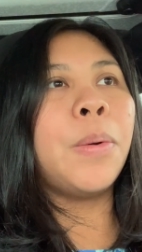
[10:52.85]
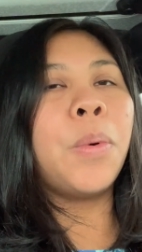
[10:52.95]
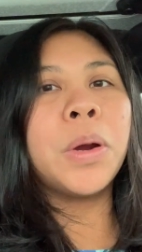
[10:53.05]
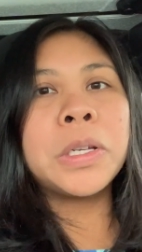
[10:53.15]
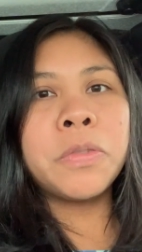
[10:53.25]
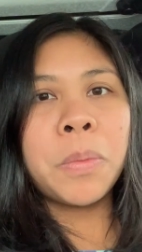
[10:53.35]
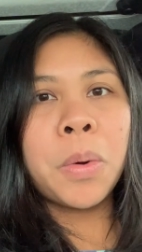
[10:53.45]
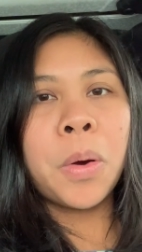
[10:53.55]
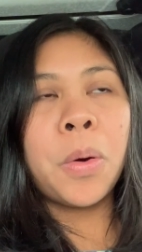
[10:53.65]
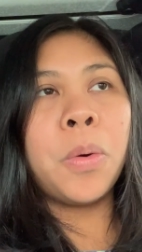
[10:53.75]
works
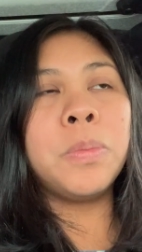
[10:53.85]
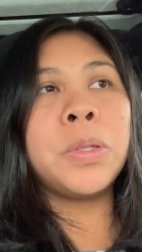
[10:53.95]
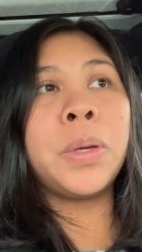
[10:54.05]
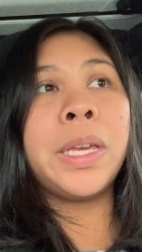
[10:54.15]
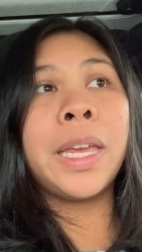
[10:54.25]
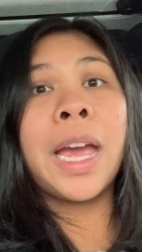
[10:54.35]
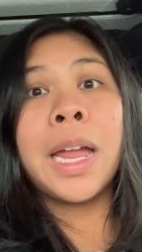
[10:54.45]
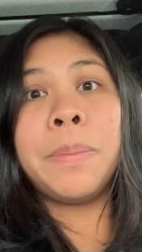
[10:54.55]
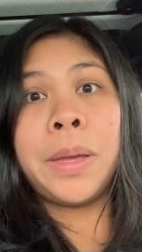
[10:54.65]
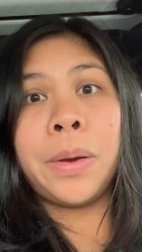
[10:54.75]
from home, so he
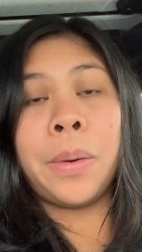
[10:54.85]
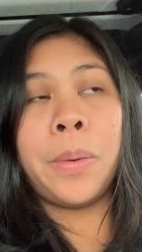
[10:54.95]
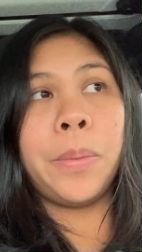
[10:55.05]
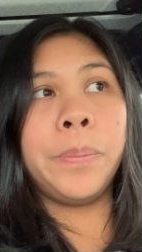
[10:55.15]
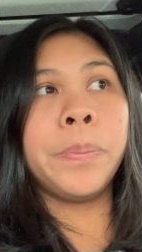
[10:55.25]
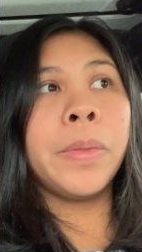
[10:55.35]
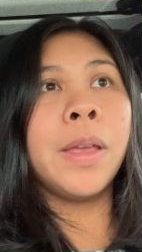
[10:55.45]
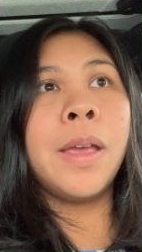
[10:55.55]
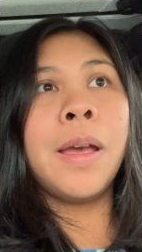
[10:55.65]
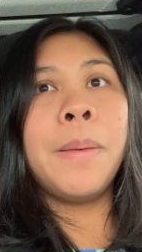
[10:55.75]
can be home,
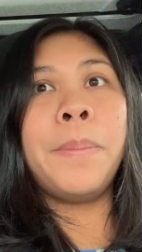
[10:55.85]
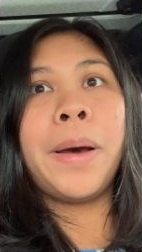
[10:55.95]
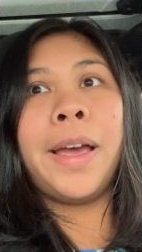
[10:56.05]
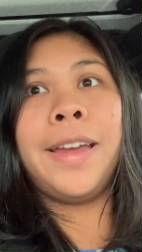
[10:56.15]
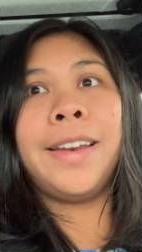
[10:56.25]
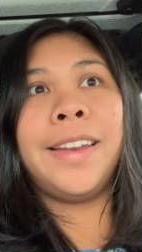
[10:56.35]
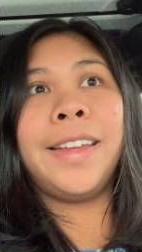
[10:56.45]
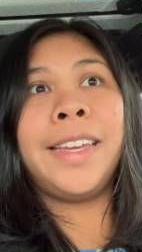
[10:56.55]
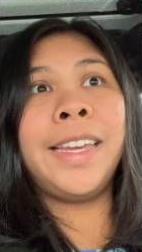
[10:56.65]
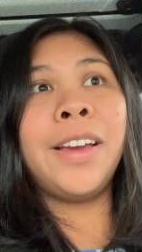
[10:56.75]
but
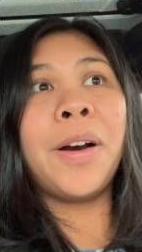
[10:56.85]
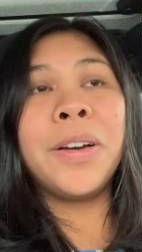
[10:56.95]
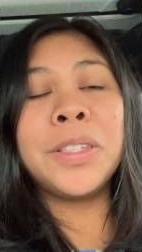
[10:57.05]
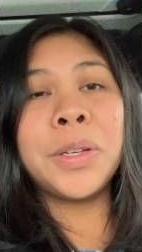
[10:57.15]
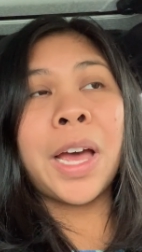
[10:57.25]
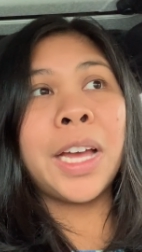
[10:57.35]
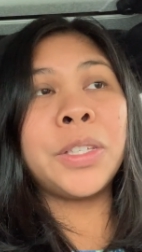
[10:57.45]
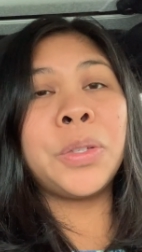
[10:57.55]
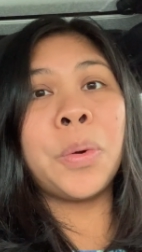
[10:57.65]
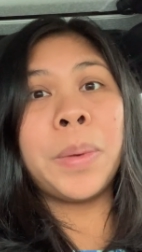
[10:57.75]
he also
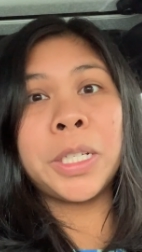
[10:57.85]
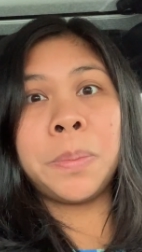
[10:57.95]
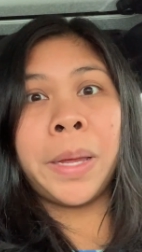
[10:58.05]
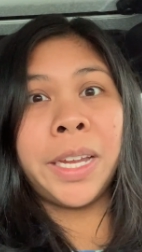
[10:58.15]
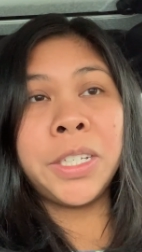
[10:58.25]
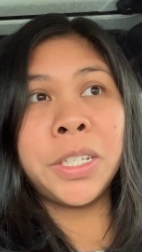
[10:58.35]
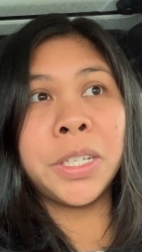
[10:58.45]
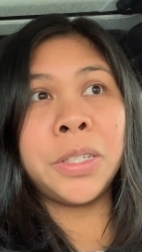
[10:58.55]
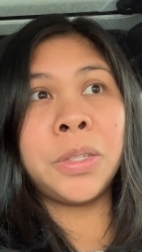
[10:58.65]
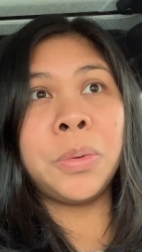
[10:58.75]
has so much
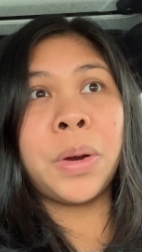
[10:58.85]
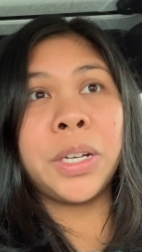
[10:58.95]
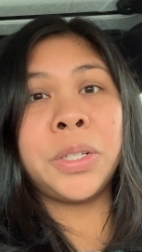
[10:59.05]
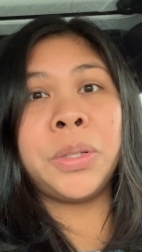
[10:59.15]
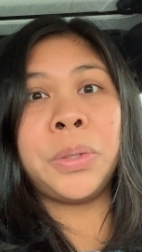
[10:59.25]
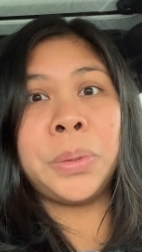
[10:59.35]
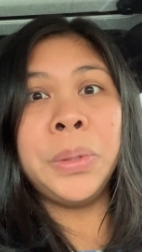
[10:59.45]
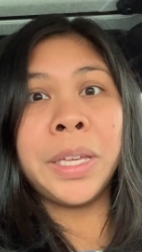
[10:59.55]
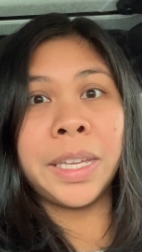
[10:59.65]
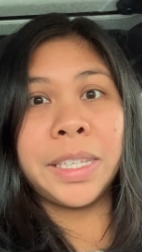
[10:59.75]
patience to watch
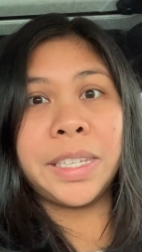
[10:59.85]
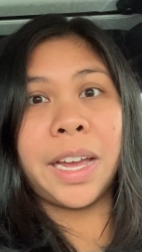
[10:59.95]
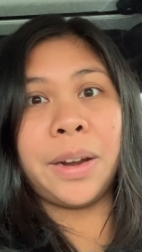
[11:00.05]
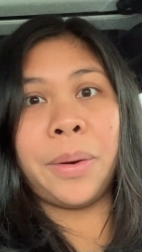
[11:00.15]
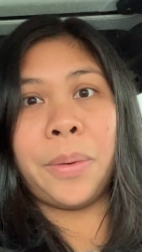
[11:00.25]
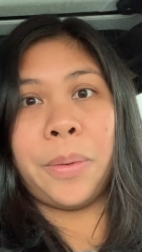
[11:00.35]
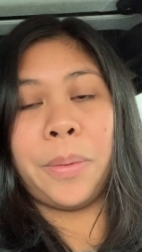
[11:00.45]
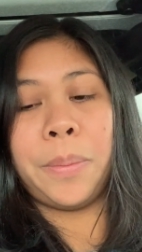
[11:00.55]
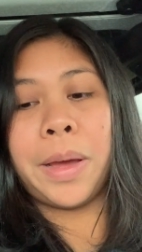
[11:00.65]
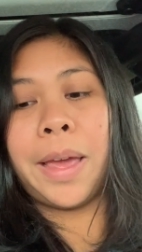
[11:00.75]
2 kids at
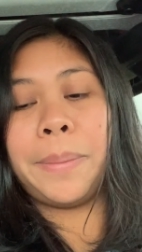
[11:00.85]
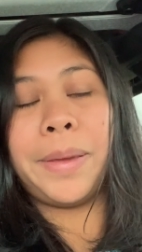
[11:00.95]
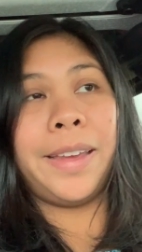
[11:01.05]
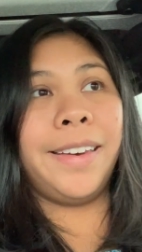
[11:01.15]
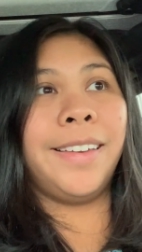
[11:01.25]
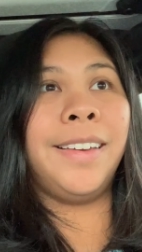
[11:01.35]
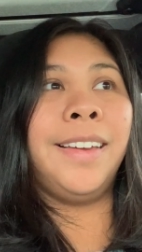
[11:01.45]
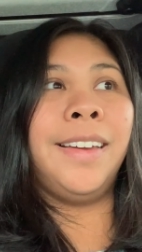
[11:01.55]
home. I mean,